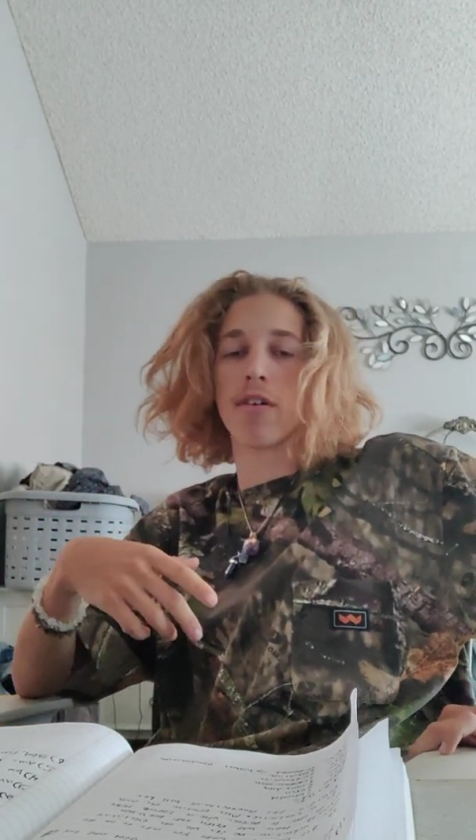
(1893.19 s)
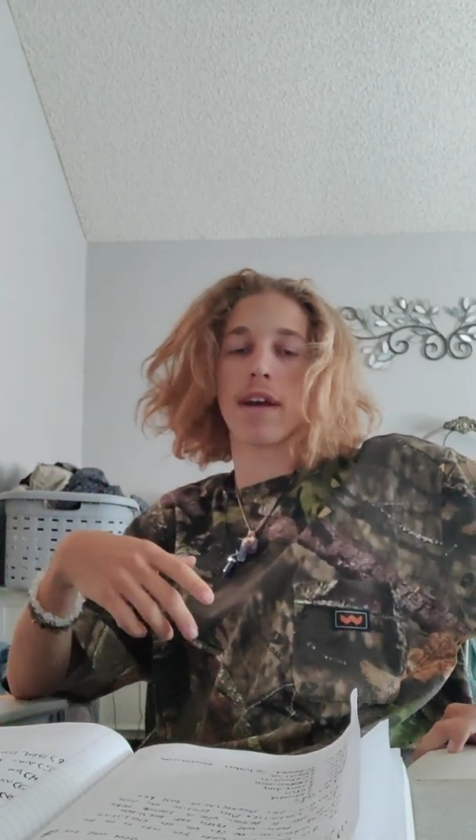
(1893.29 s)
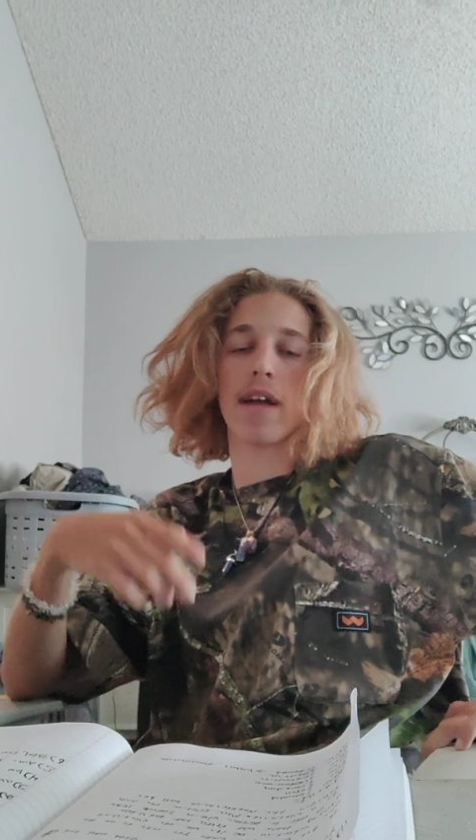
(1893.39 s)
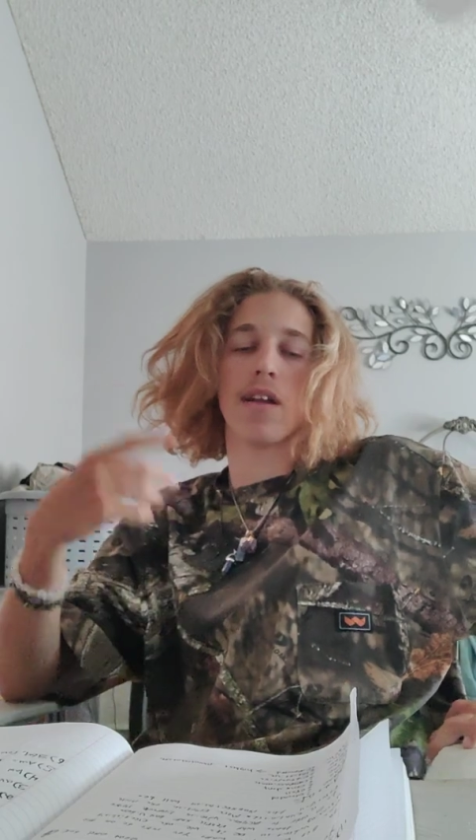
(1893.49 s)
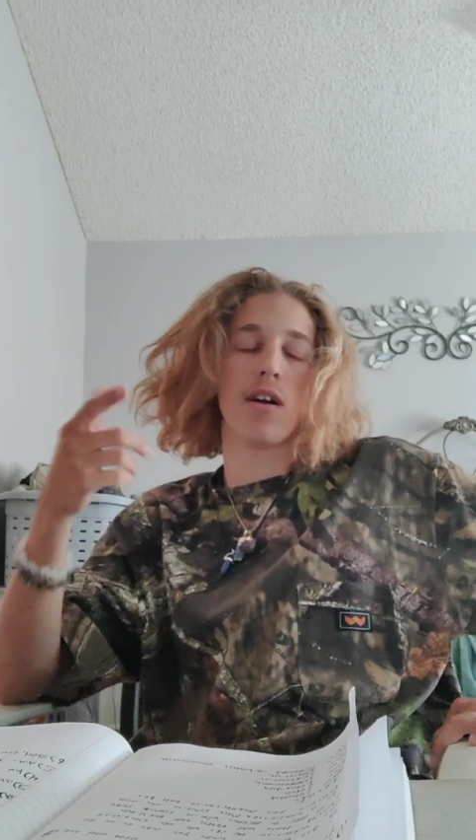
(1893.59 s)

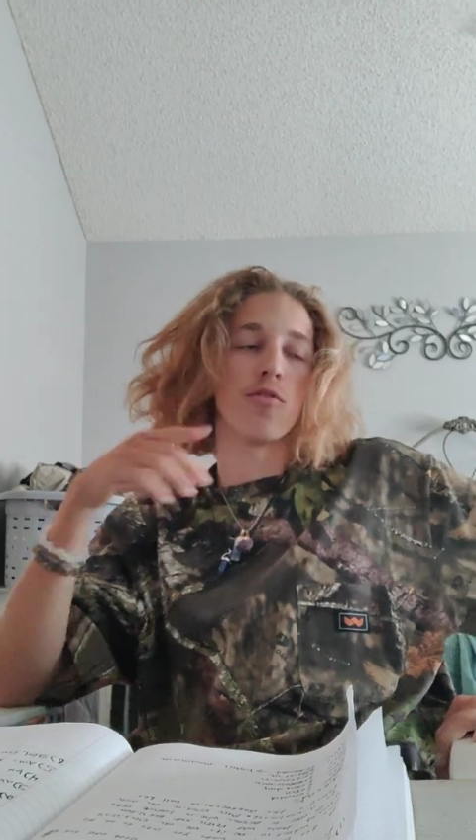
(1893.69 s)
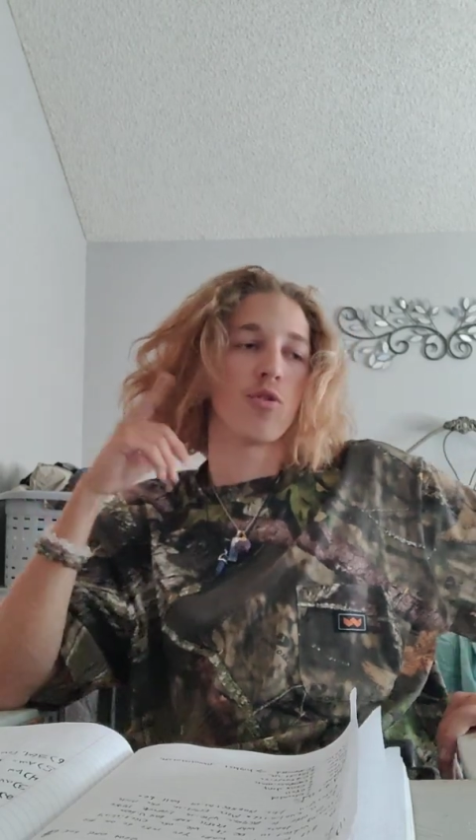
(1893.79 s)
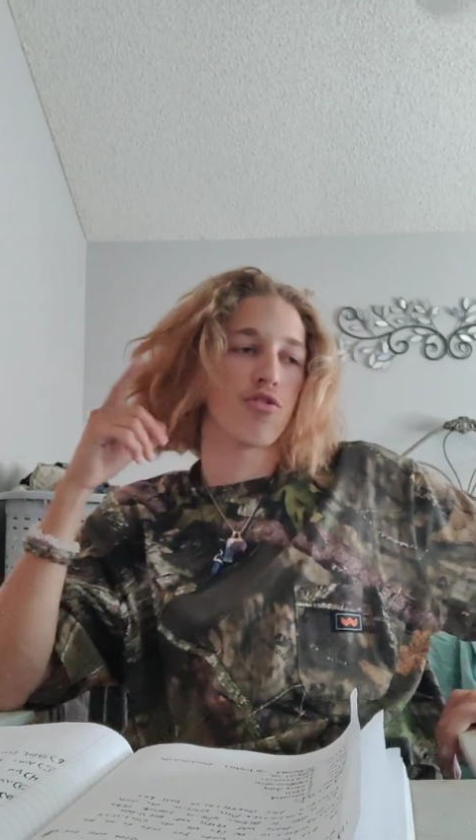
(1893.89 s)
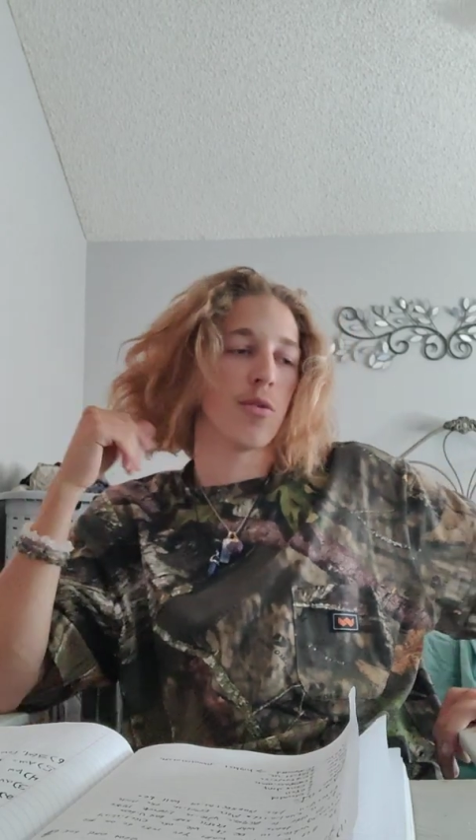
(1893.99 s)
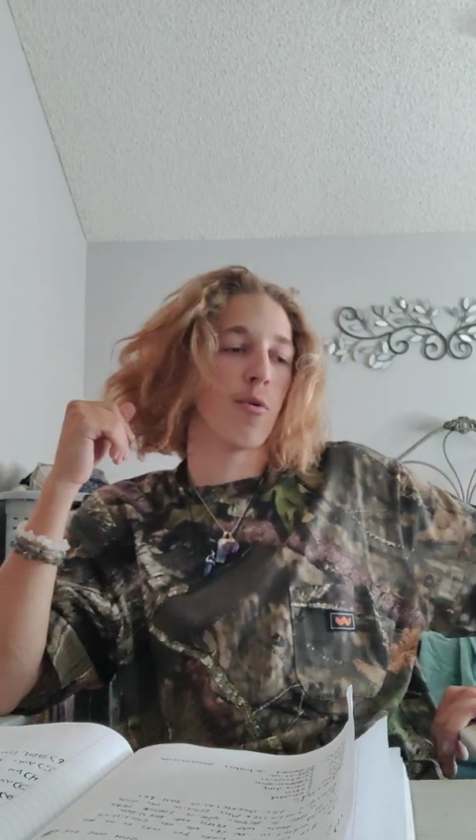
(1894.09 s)
okay? And I'll
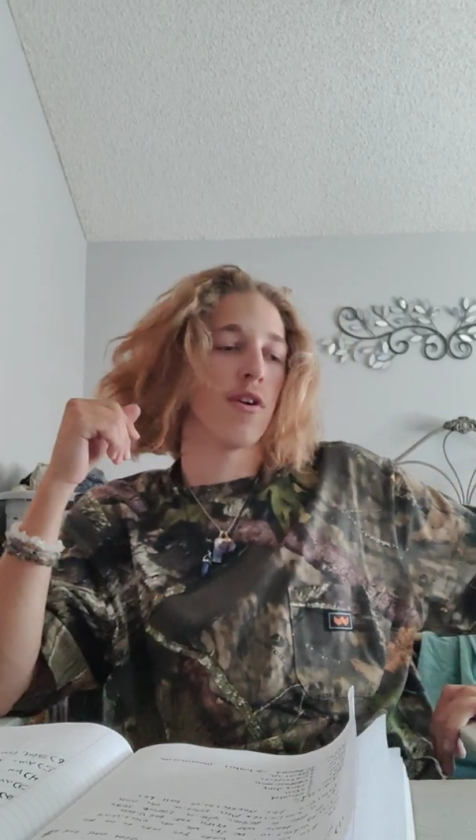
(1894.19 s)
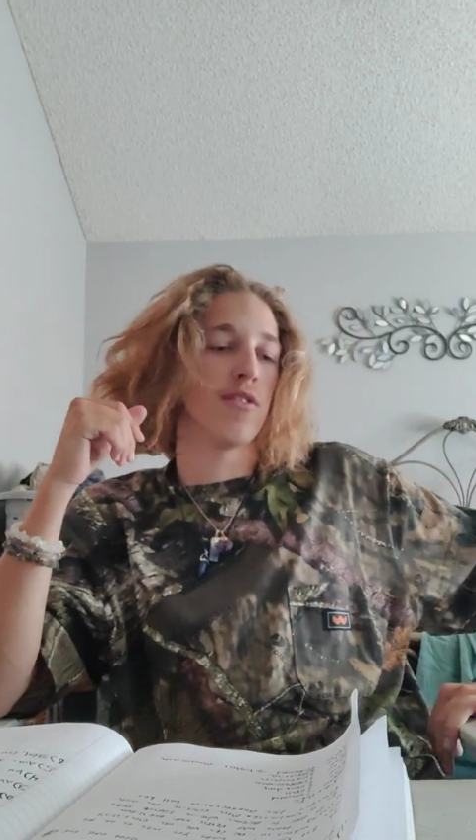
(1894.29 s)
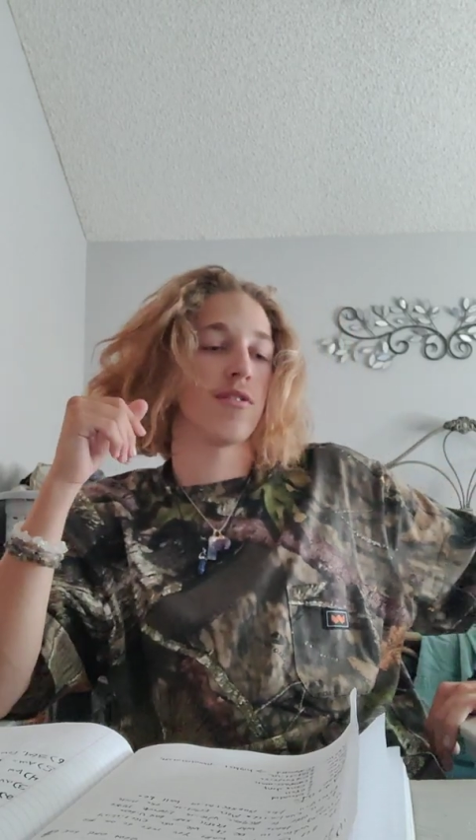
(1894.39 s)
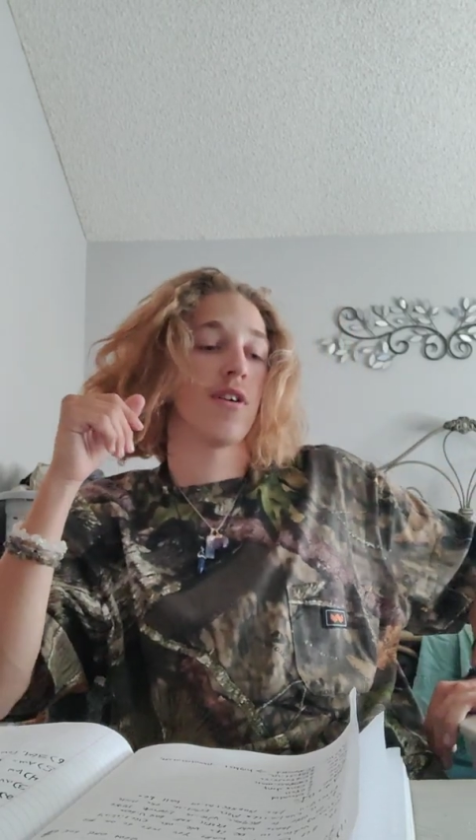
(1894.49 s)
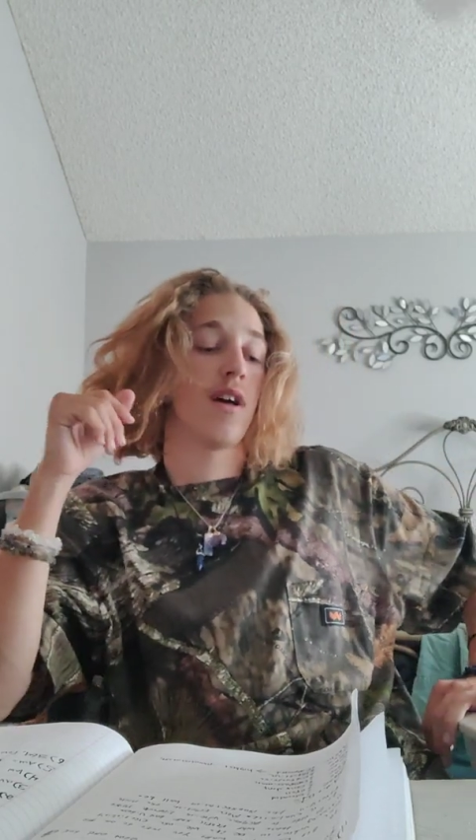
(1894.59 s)
do it somewhere
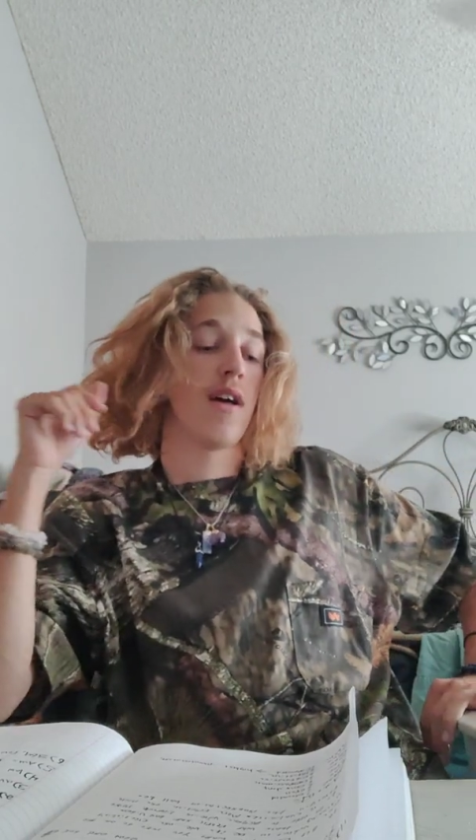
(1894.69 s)
else.